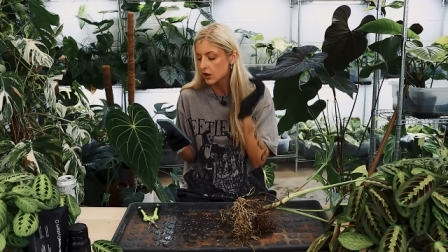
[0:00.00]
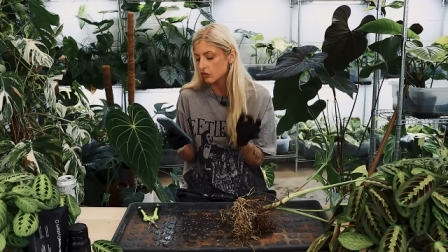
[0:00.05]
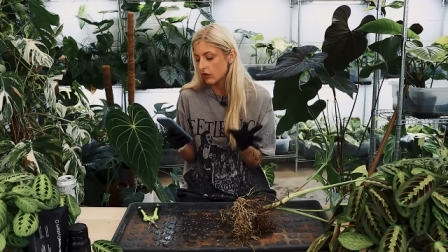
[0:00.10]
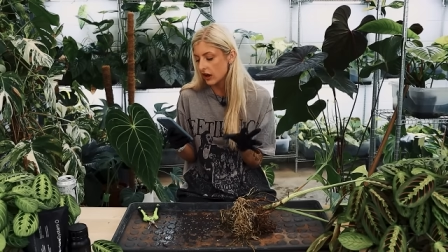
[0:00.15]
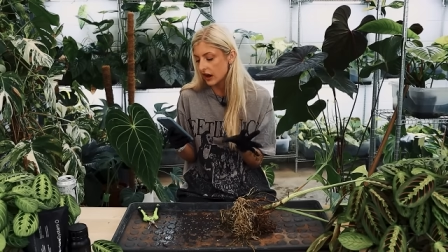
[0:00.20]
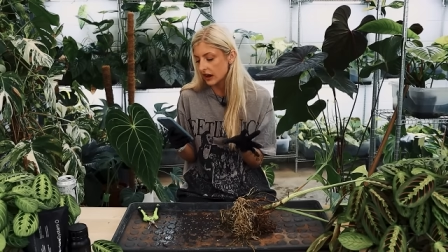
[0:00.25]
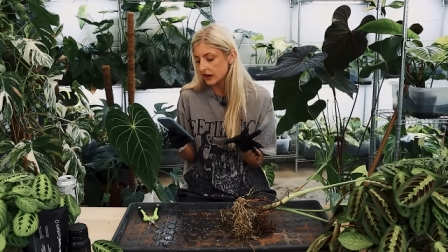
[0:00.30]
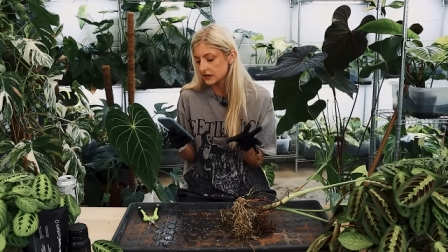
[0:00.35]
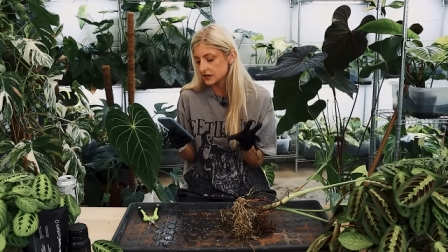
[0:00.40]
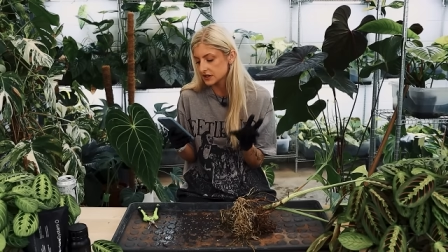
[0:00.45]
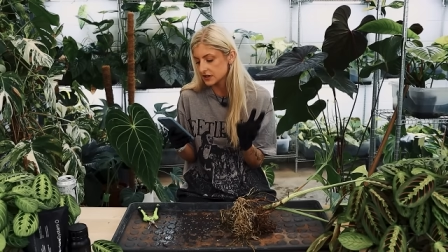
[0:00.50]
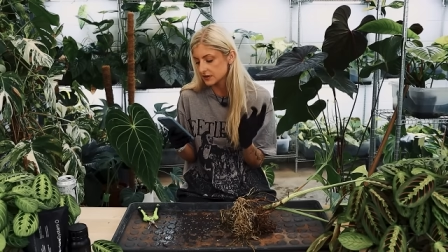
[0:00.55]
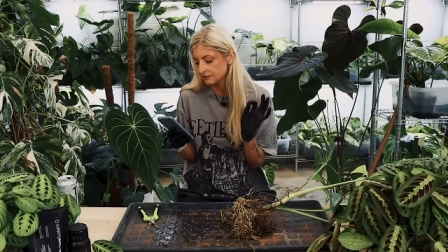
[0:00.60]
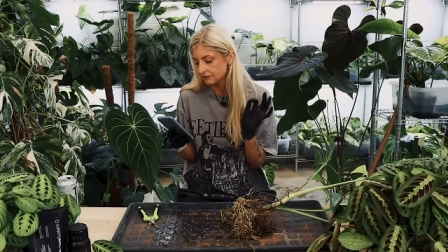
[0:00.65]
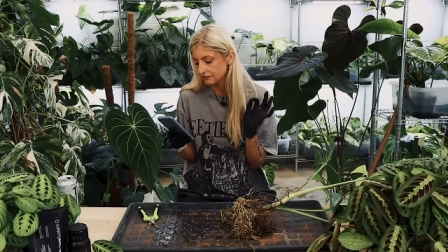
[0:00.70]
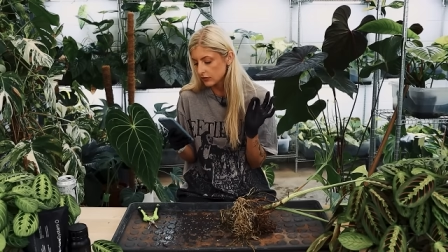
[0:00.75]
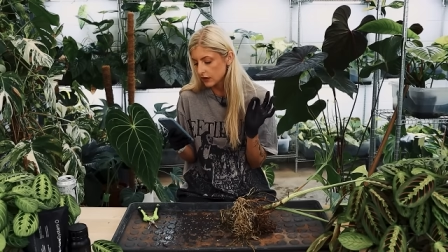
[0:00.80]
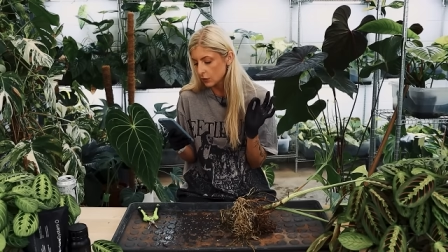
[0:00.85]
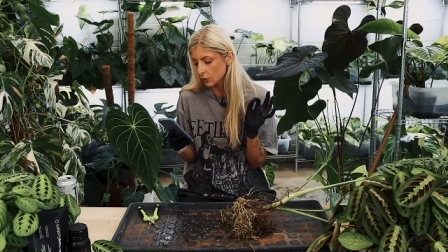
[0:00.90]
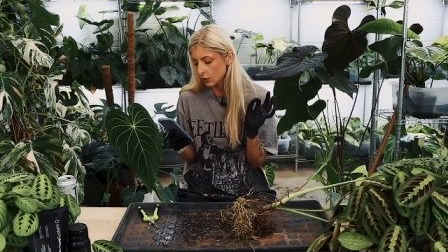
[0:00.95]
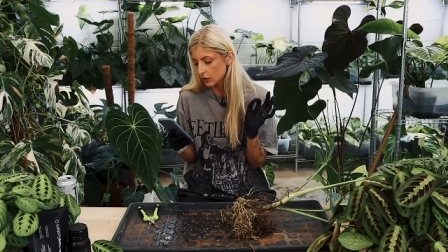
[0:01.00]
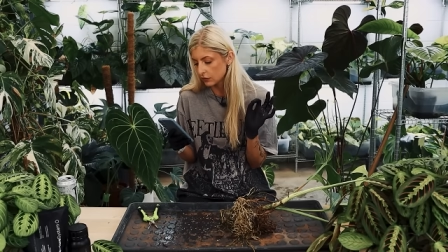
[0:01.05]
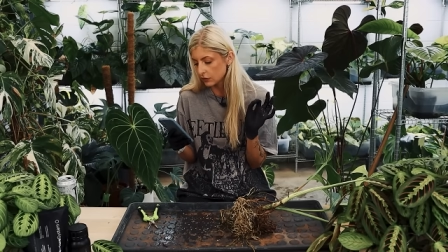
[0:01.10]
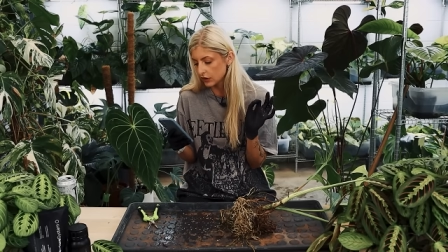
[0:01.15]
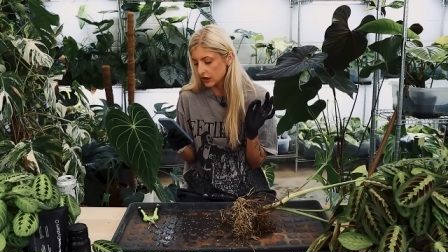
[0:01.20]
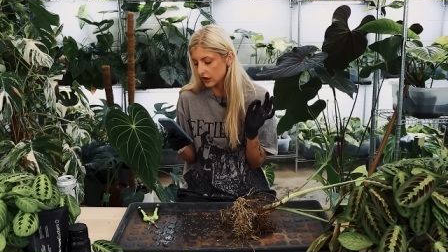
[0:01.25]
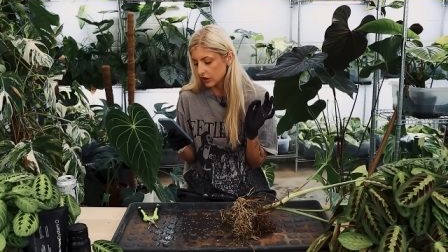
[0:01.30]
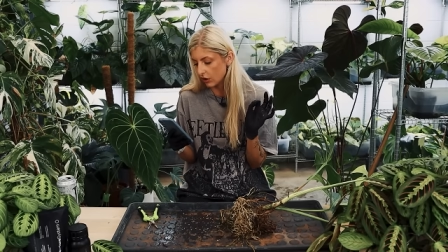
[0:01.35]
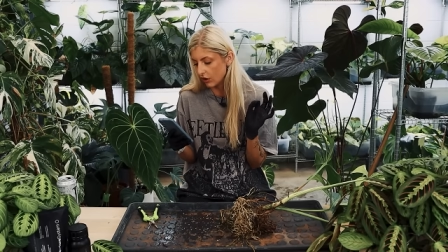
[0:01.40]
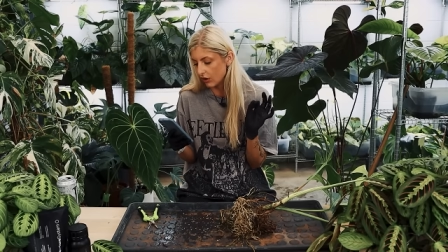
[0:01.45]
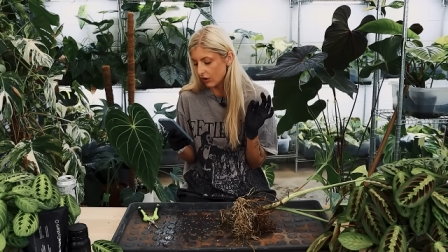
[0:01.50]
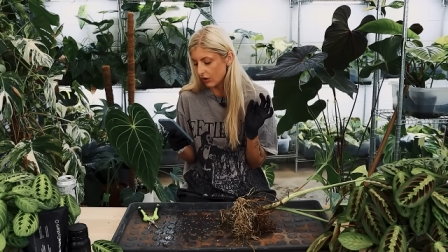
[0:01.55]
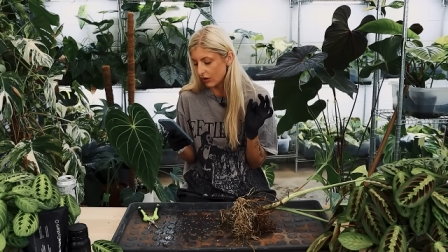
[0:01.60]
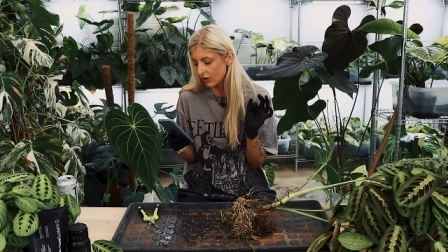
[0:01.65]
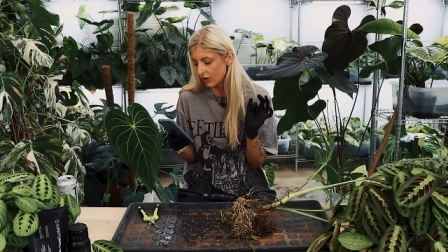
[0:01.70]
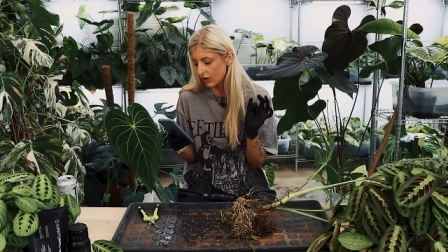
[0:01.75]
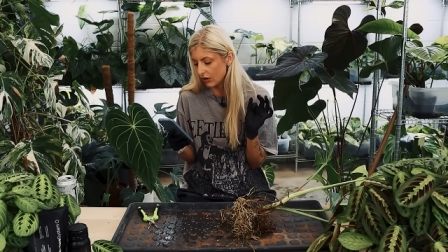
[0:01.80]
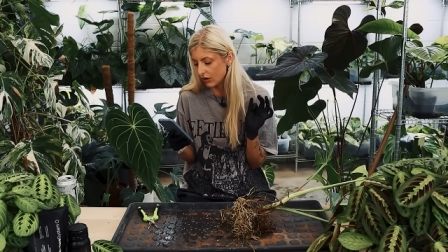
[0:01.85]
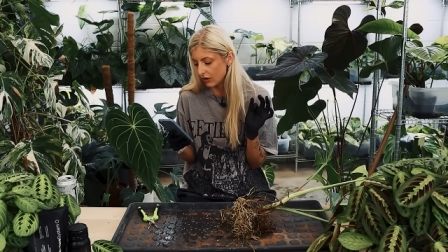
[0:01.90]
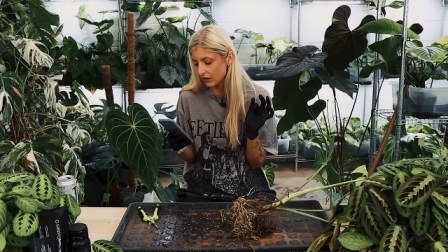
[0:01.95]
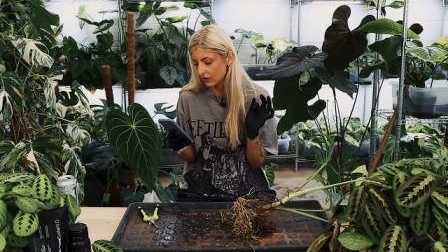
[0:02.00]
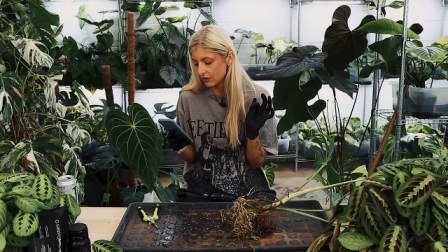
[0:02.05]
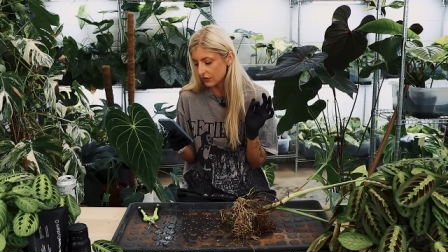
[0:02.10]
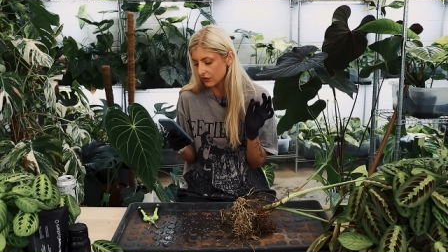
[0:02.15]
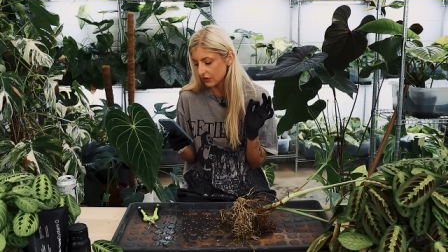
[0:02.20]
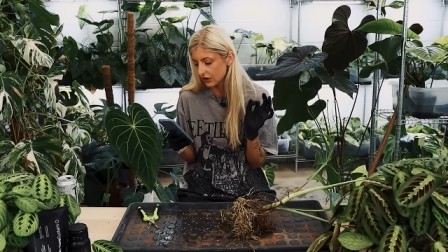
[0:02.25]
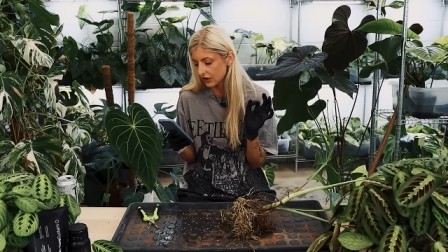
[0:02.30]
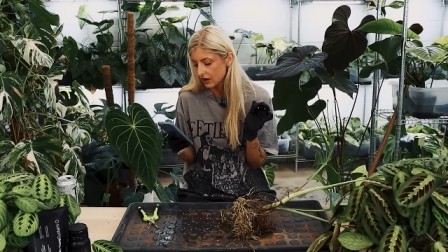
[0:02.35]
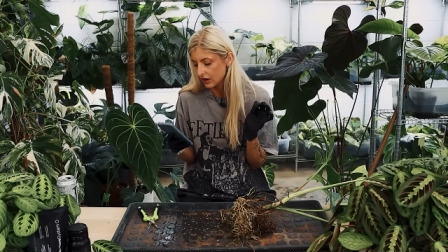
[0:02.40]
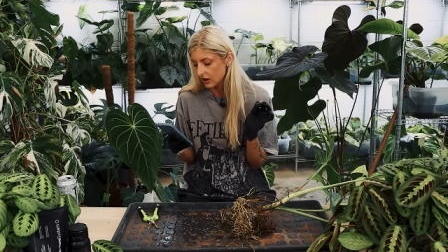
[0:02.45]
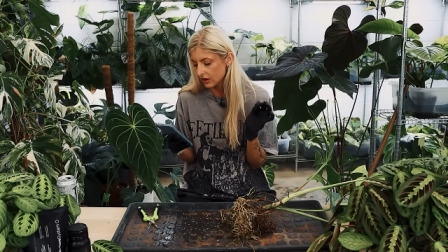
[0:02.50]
Right, what have we got?